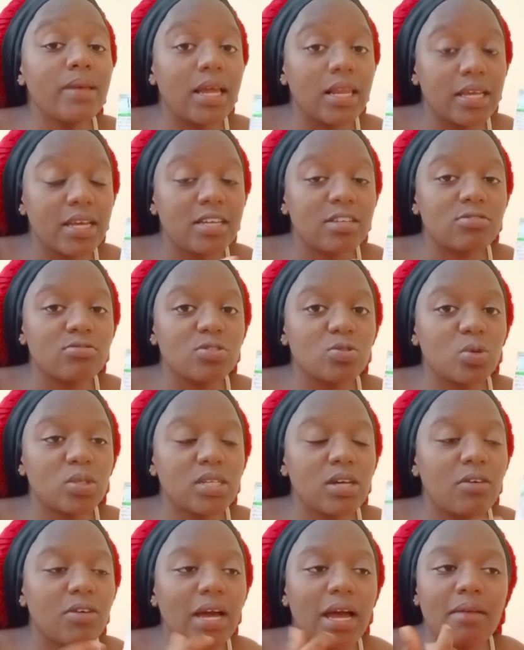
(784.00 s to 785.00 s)
I'll get rose
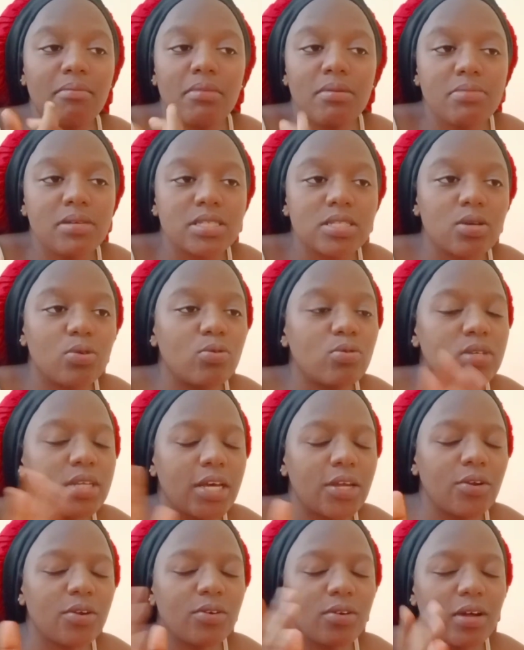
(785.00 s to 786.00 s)
water. Maybe it's good.
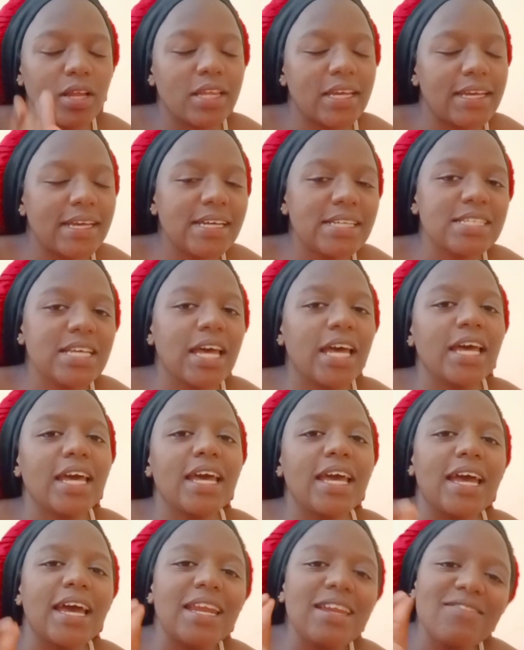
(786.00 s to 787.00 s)
I don't know. I'll get.
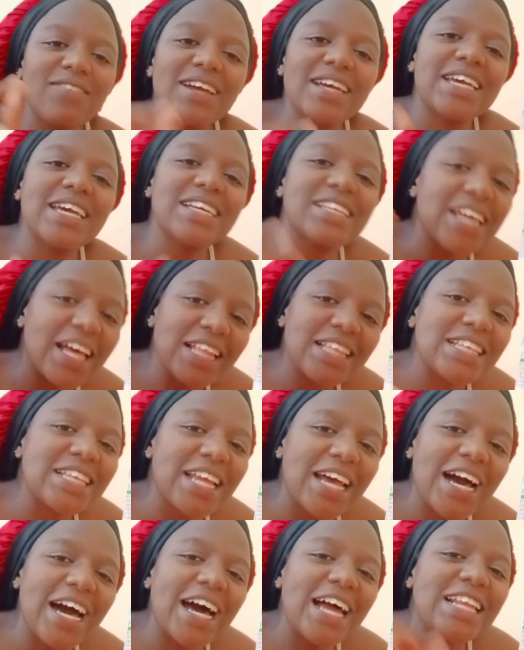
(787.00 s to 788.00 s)
And if I get,
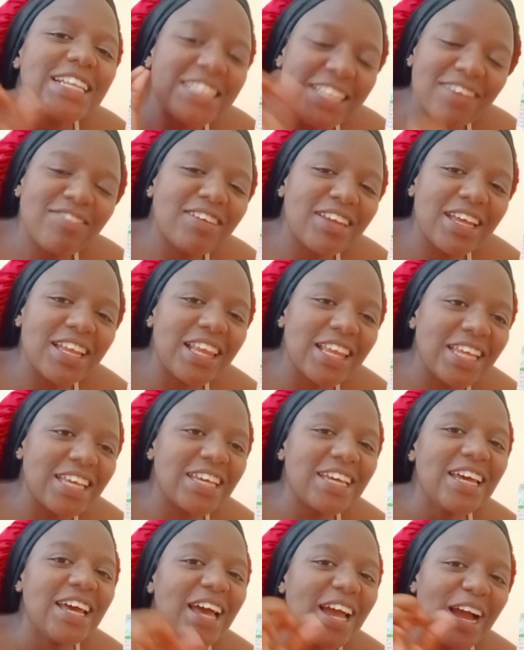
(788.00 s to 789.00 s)
I'll
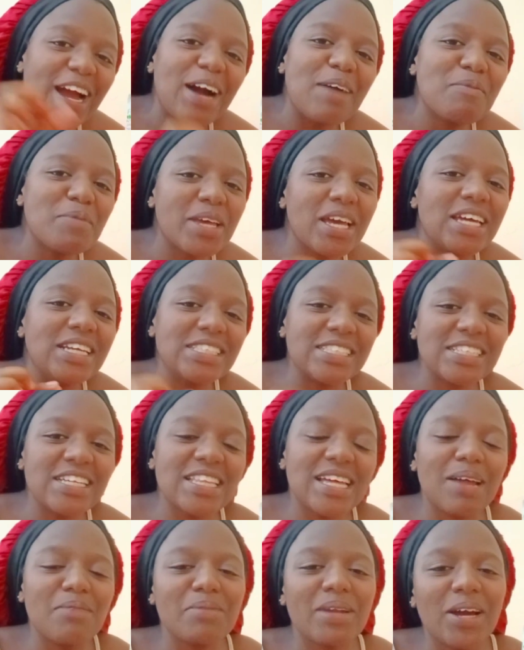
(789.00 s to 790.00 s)
definitely come here and say
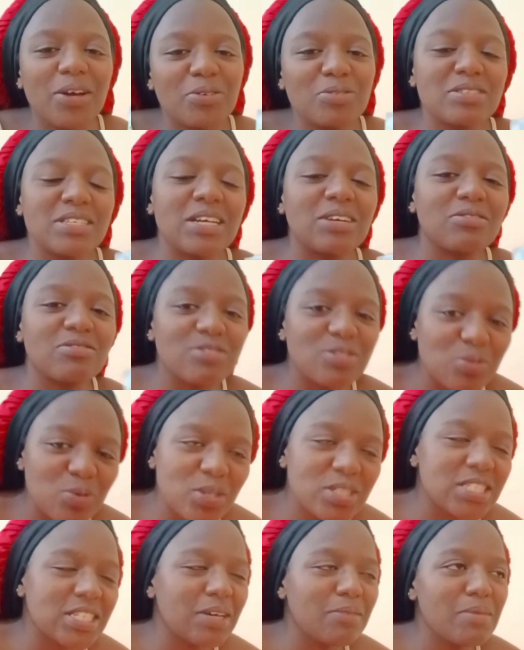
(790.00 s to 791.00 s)
that I'm now using rose
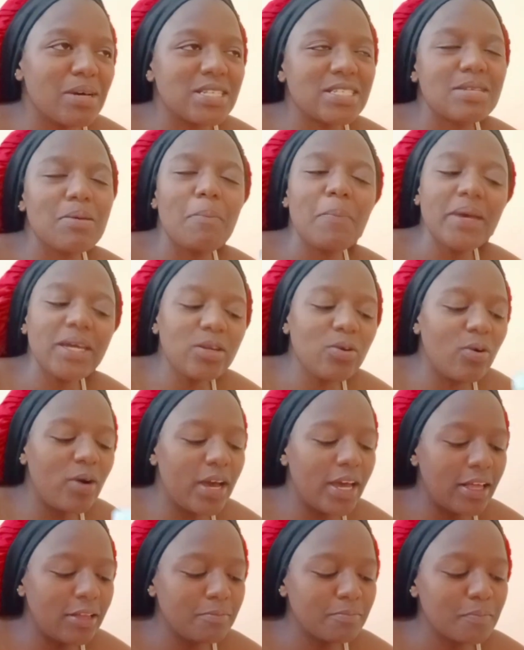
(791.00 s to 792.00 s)
water. But
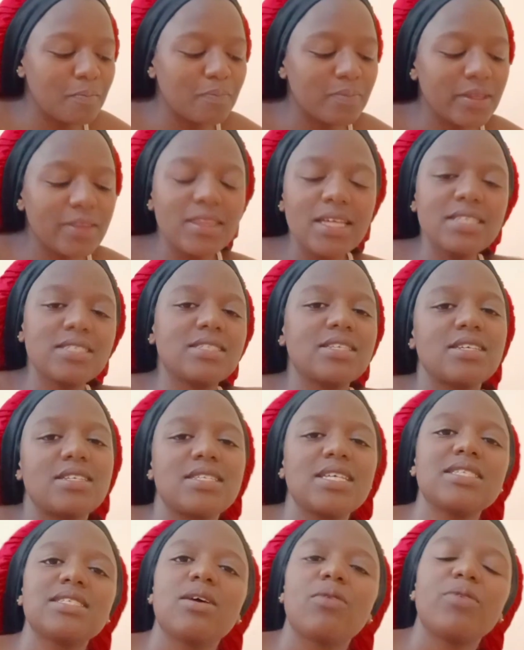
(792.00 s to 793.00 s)
meanwhile, that's it.
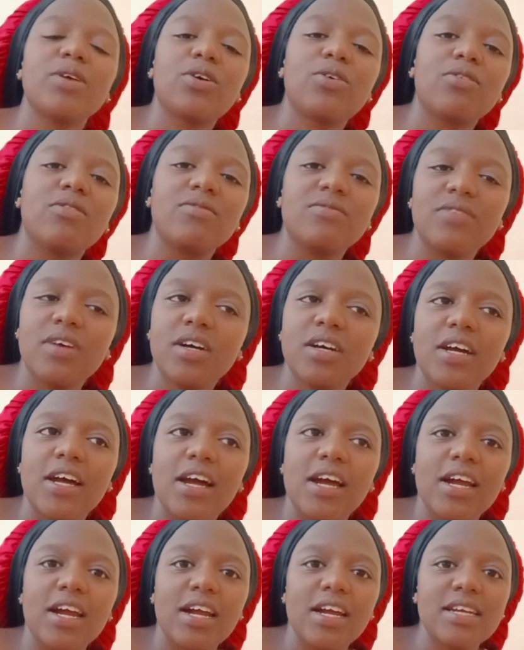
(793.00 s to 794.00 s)
That's how we go.
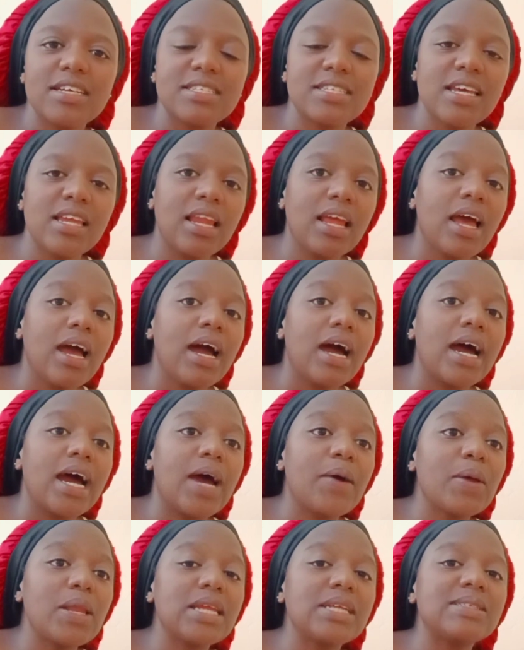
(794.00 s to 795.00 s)
Qasil,
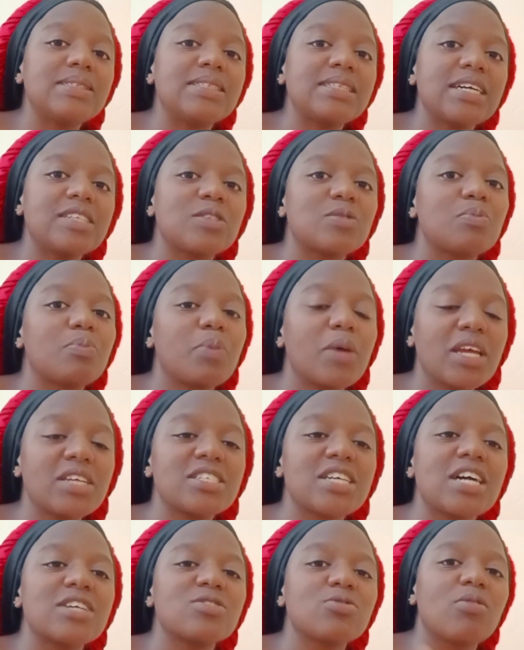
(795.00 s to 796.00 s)
I will insert
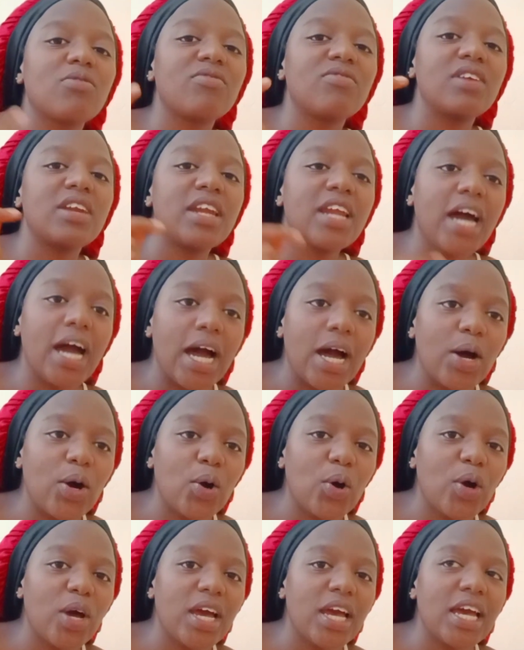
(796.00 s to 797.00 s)
pictures of
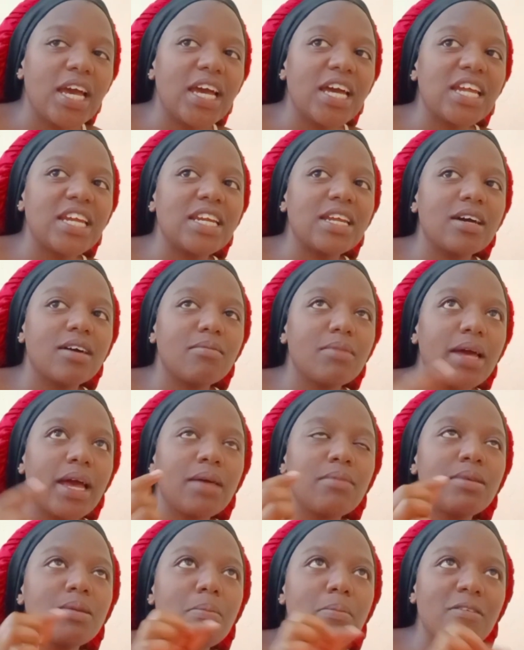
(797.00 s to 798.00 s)
now and
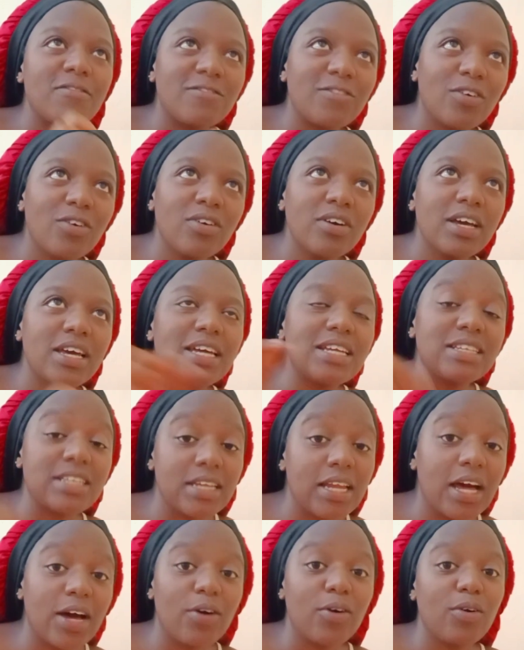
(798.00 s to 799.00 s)
before and
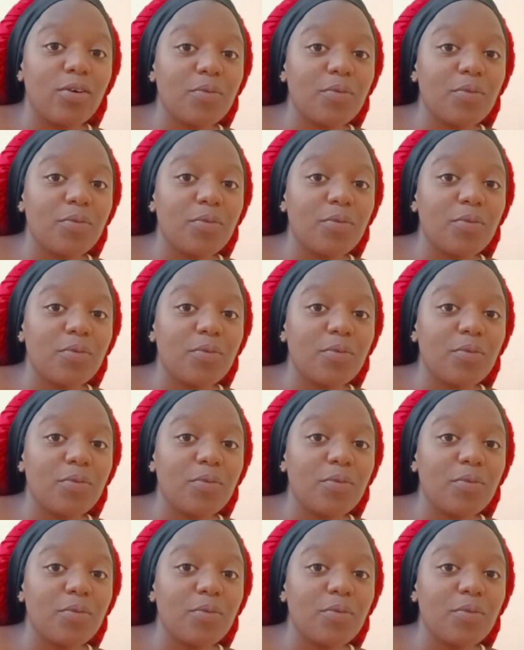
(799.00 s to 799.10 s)
now.